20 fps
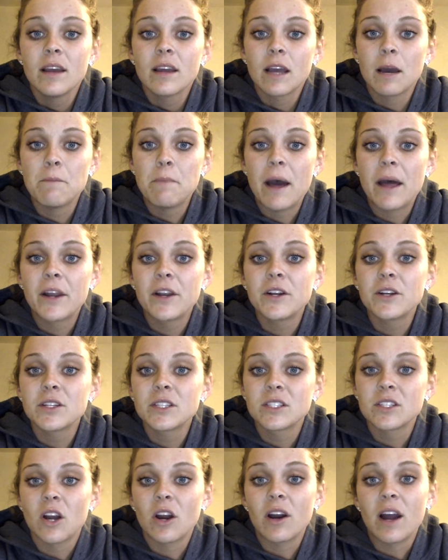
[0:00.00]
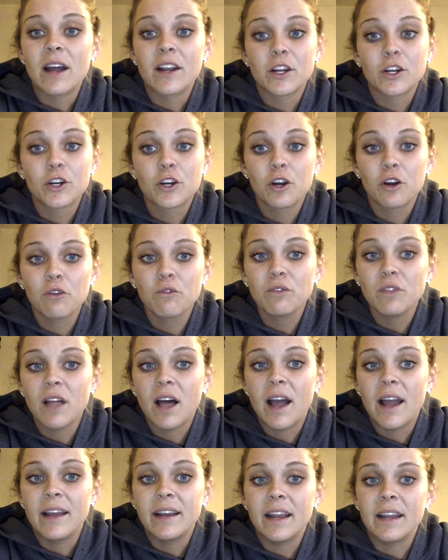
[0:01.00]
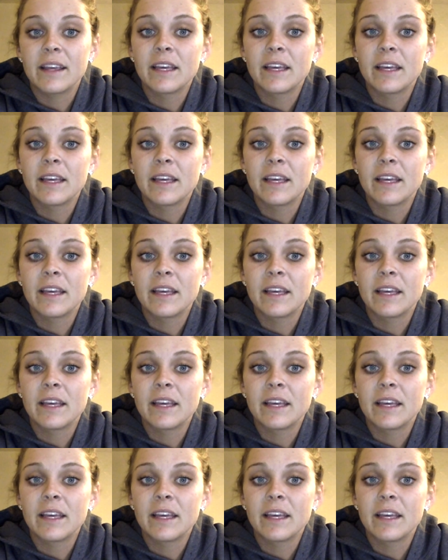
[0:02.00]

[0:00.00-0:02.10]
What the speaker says: competitors start on a curved line